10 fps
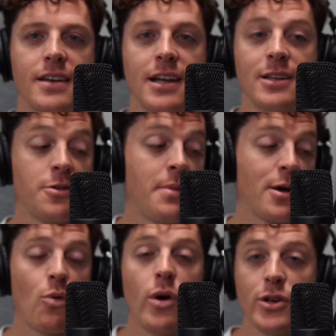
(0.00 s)
And so no matter
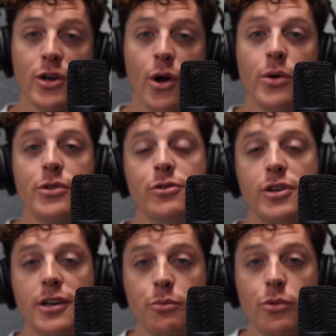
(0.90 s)
what you're going through, you
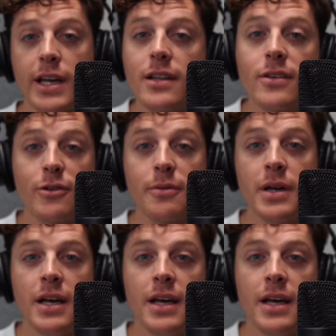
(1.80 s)
can bring it to Him